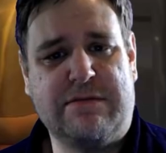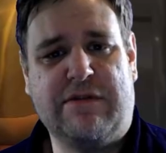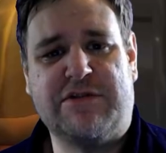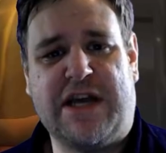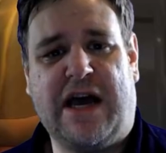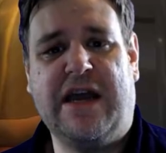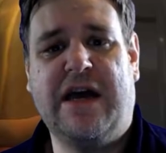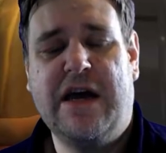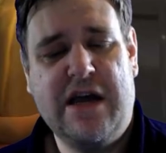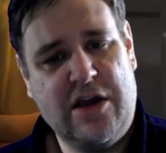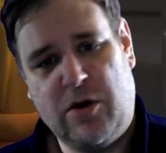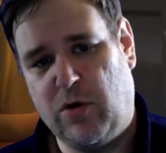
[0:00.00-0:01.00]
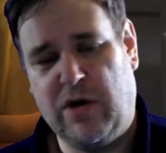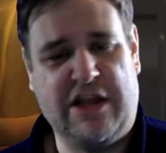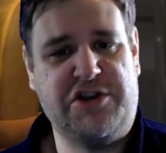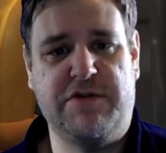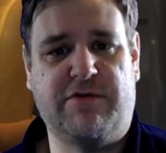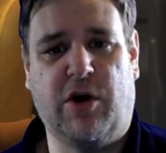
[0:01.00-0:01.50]
levels higher,
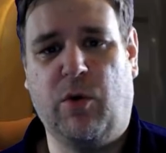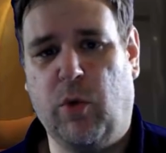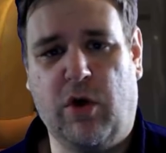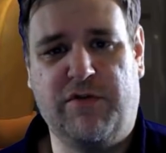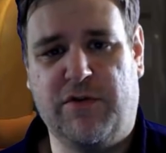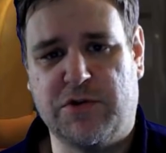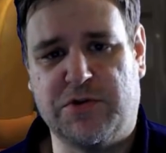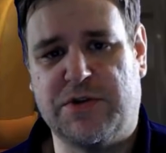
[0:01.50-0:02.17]
unless you've got Warforged or